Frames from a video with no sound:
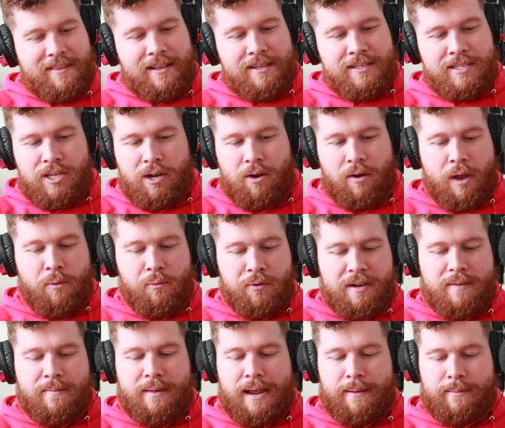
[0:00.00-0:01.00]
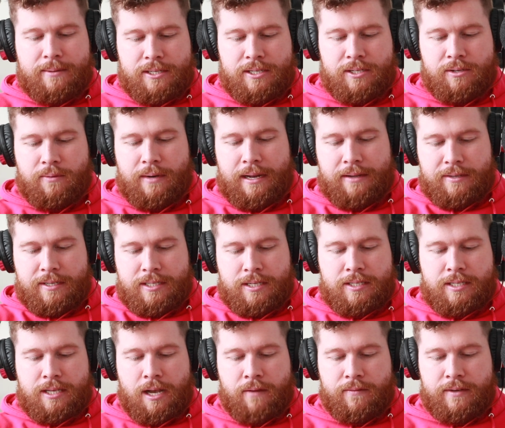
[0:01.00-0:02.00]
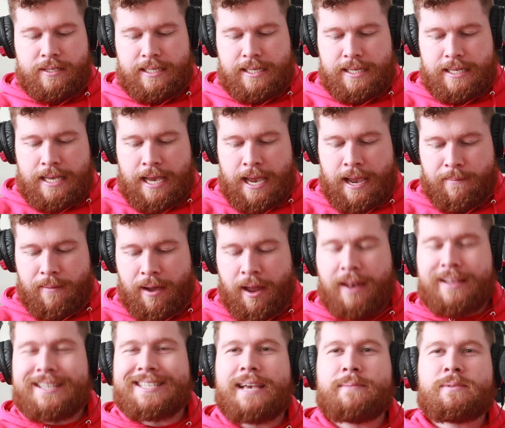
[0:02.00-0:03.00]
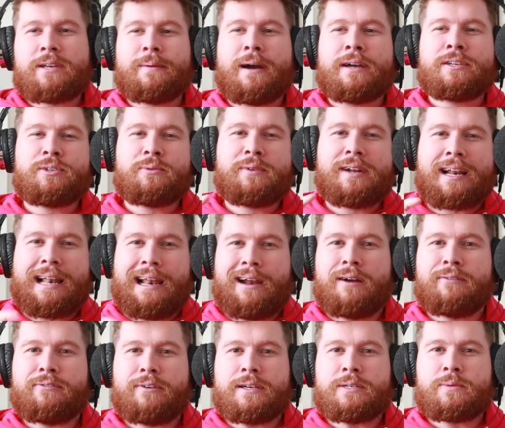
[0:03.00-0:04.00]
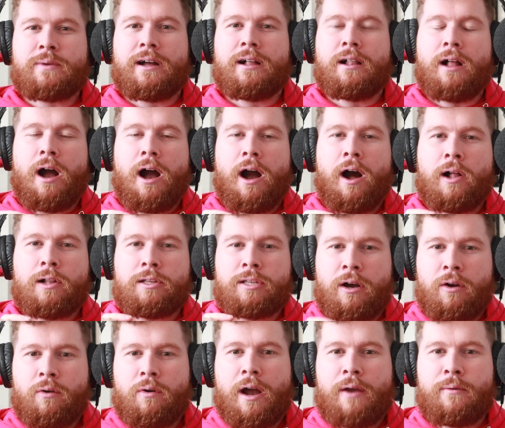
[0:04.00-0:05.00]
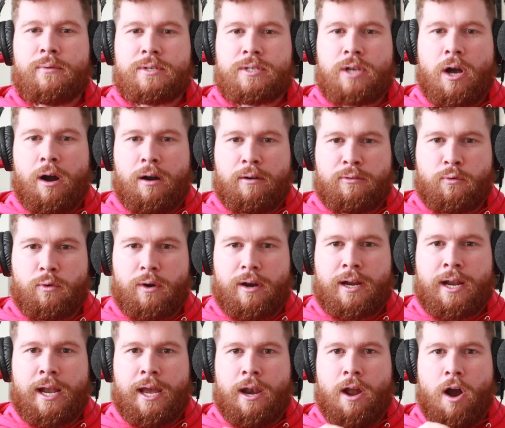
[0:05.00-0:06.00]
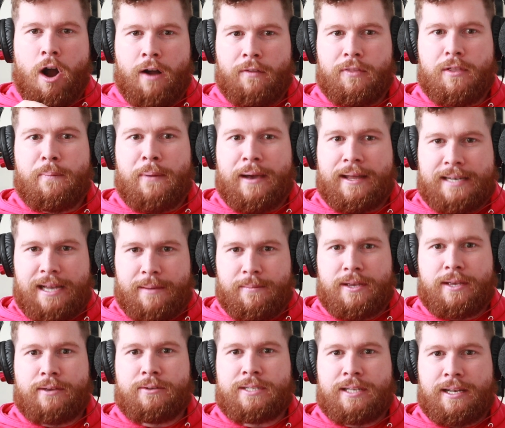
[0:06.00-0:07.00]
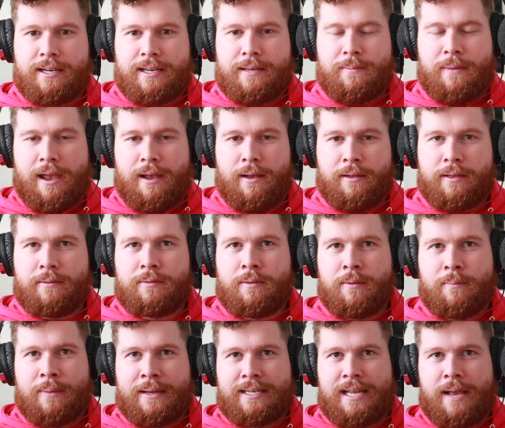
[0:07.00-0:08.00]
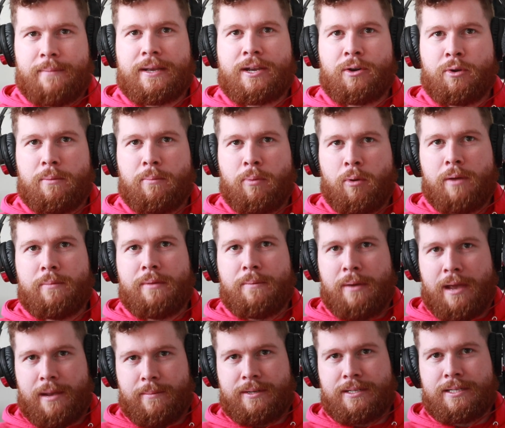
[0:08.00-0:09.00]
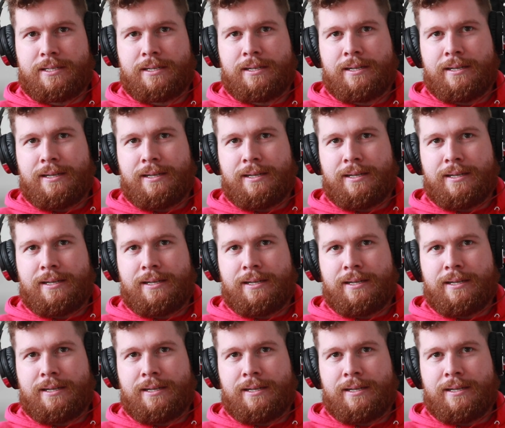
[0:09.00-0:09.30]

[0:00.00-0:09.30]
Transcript: So I wouldn't have been able to do it without this because obviously, um, and at the same time, I do want to clarify as well, although I was off work and on the pandemic utility, pay, uh, the pandemic unemployment payment,